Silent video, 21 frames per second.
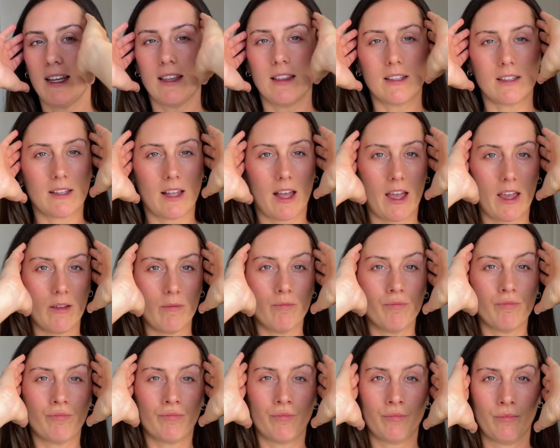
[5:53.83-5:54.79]
the same,
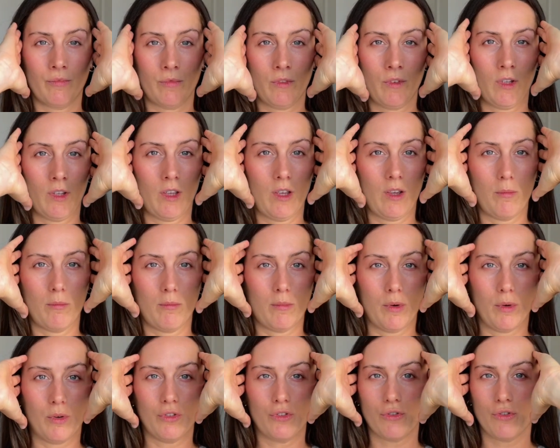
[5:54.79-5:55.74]

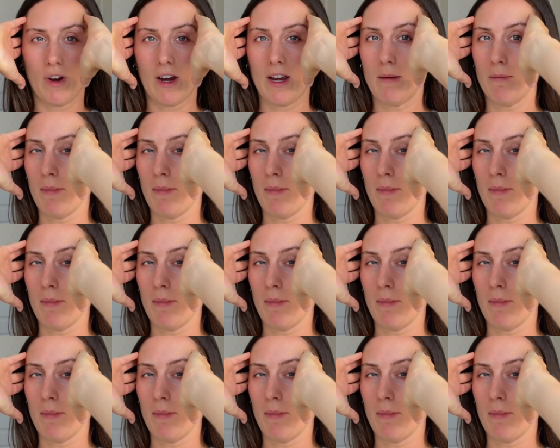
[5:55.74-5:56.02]
but straight